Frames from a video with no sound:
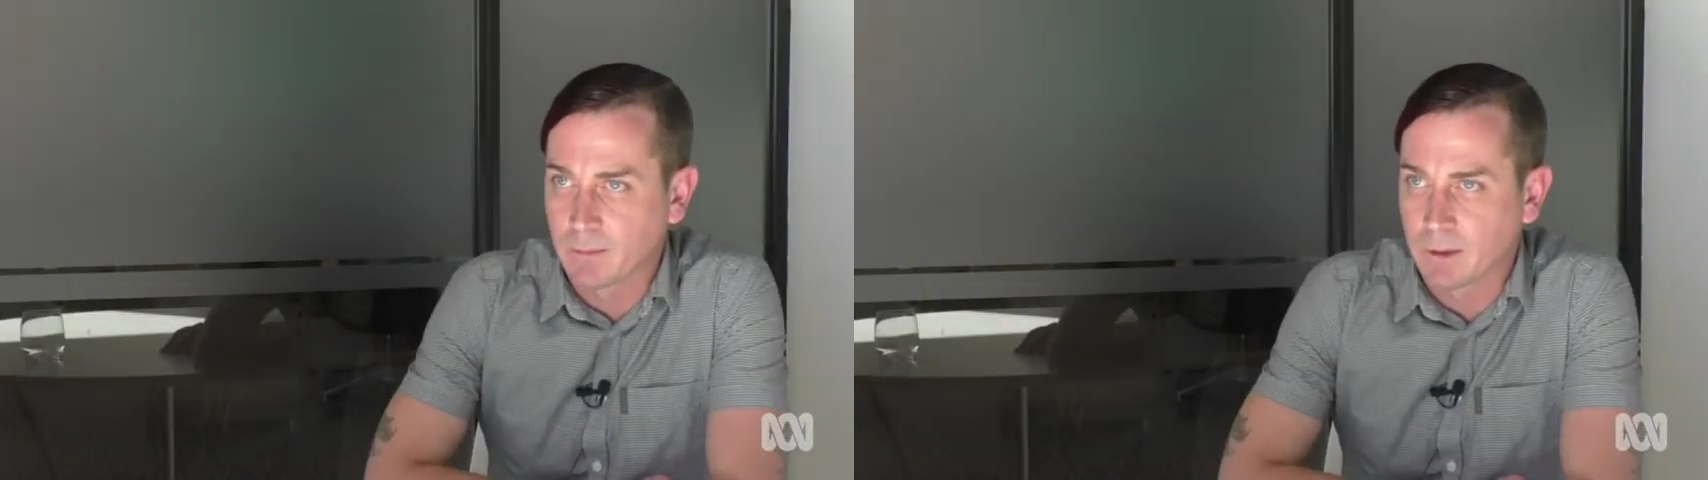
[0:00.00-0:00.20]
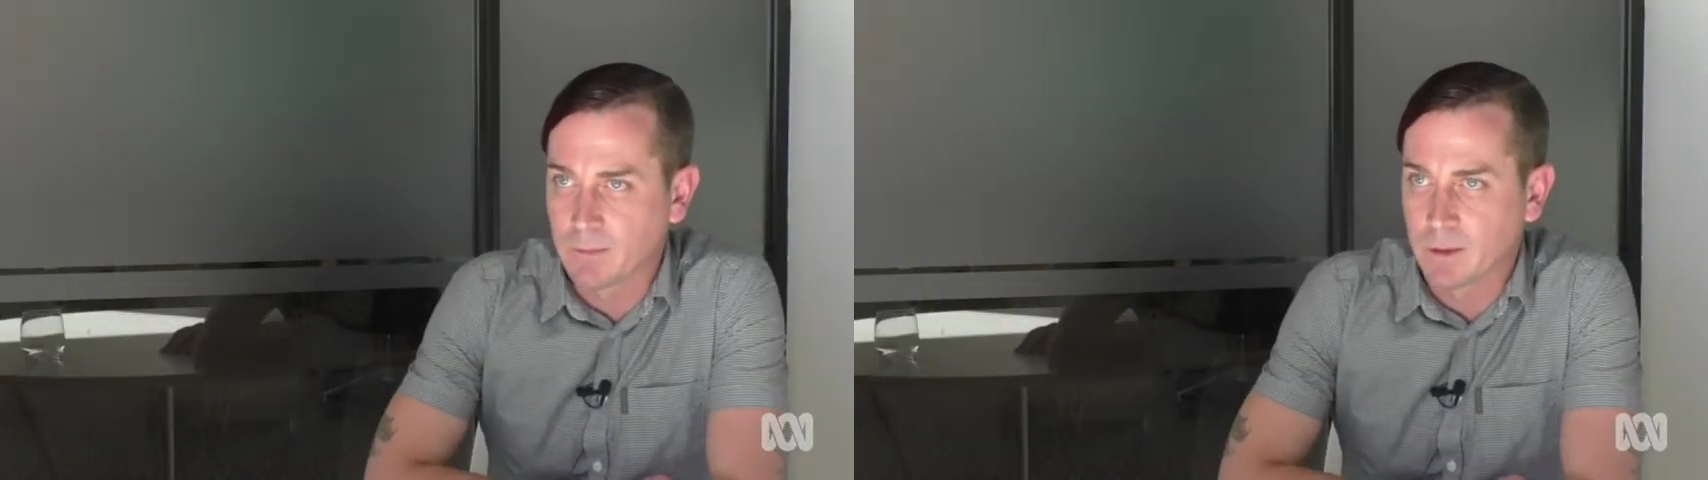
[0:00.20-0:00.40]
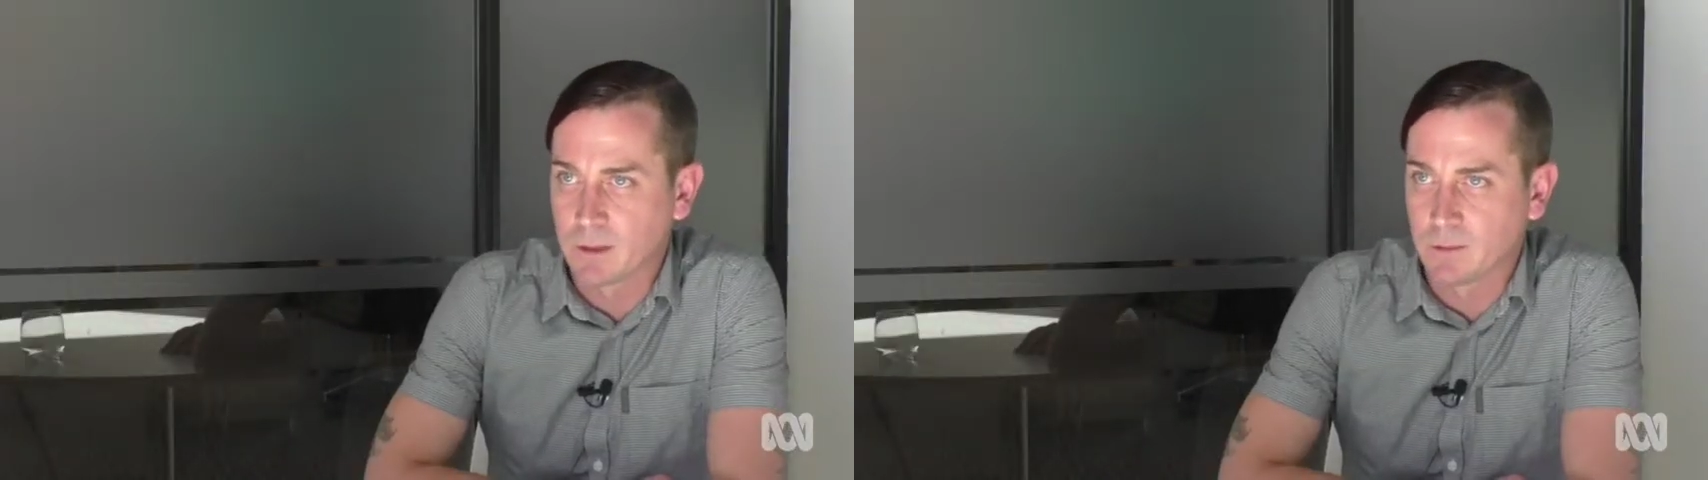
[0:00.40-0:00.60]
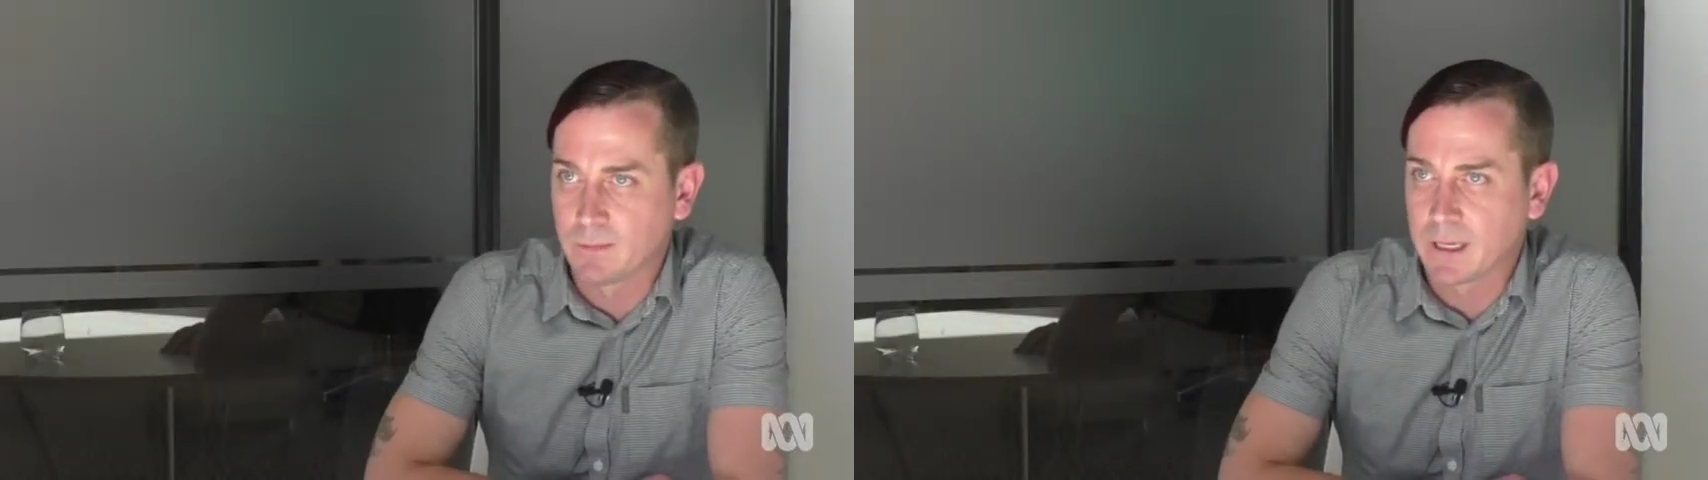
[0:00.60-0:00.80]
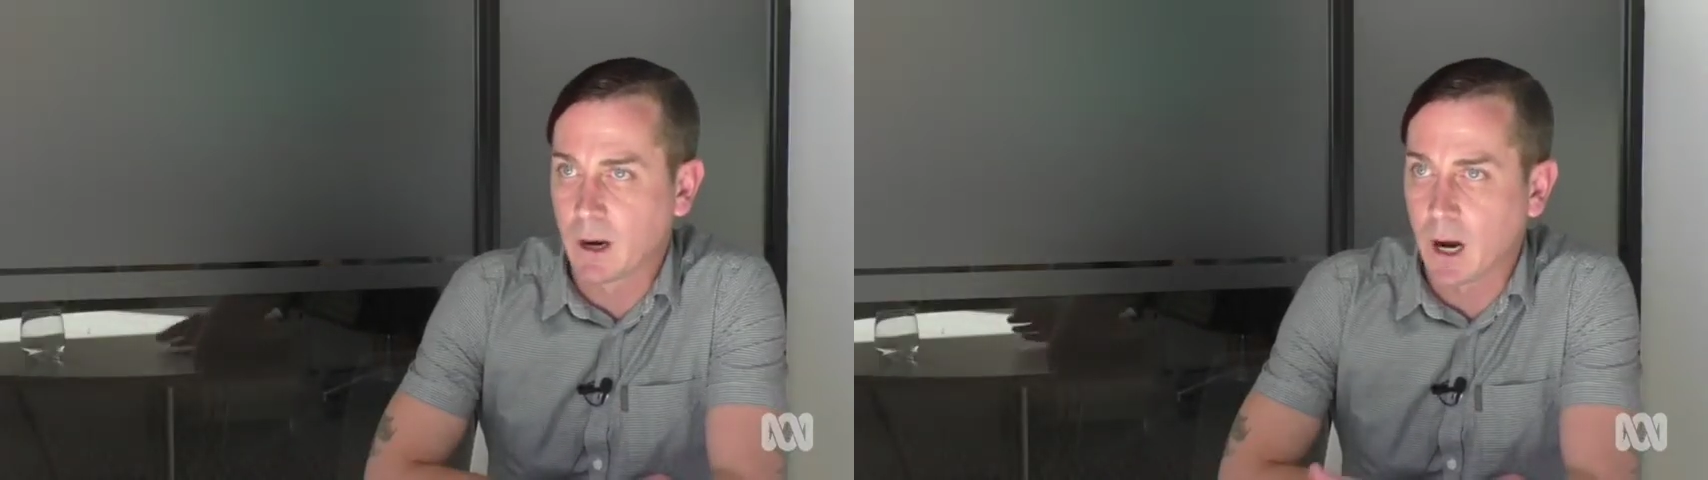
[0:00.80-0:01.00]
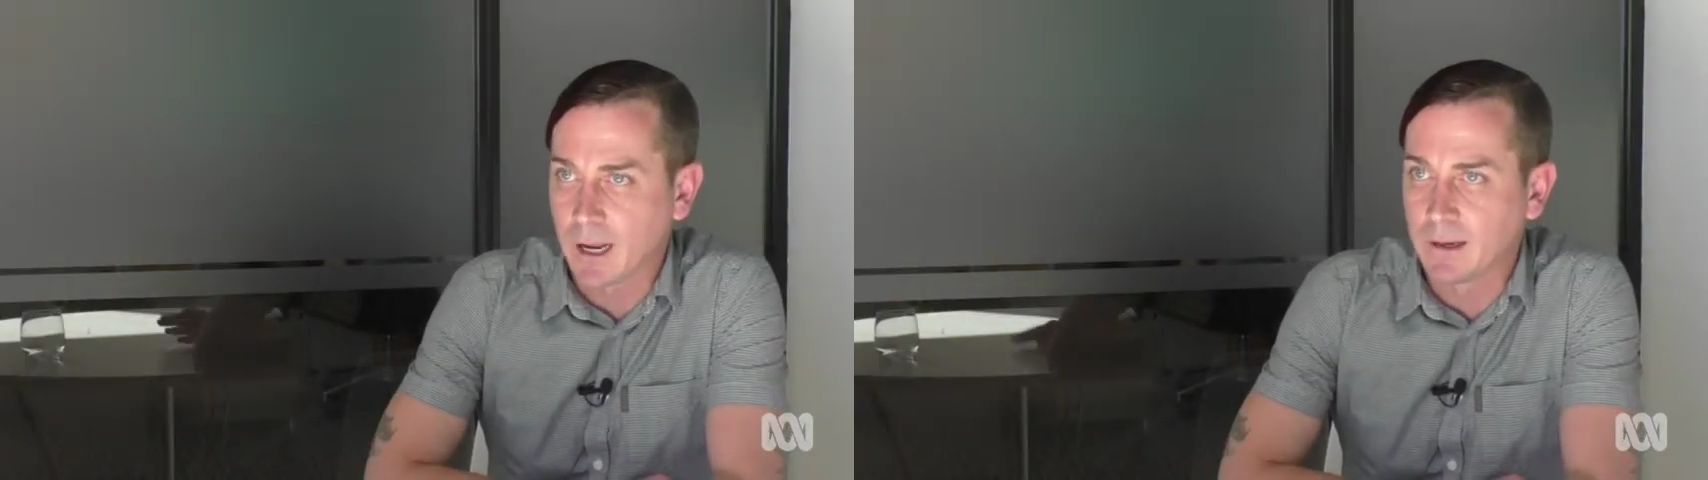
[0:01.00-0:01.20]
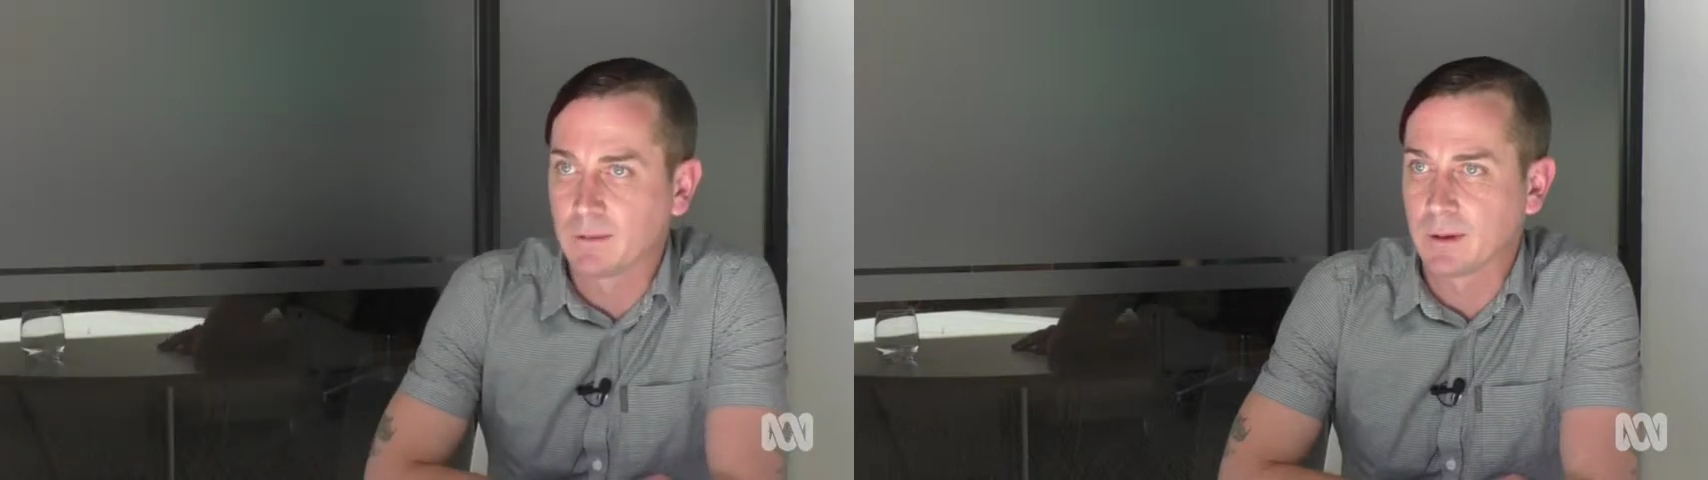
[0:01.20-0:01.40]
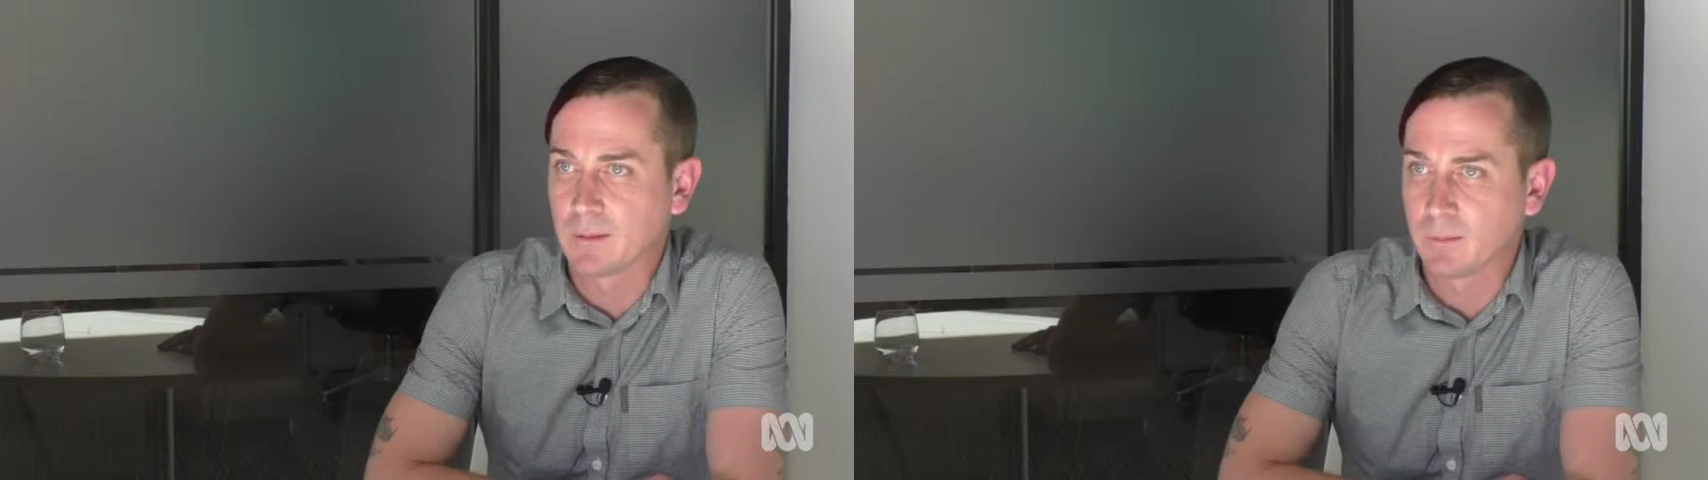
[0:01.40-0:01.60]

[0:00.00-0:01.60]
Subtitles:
up with, we should be kind,